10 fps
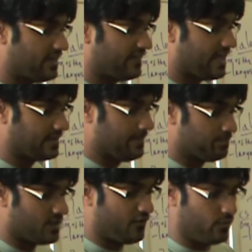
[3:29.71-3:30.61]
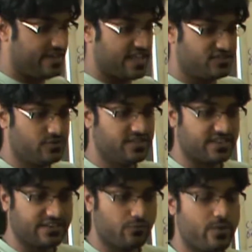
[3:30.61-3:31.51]
out that if we get
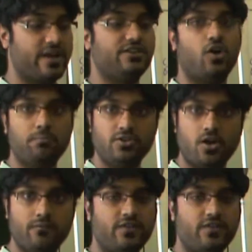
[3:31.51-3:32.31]
students, we went dorm to dorm,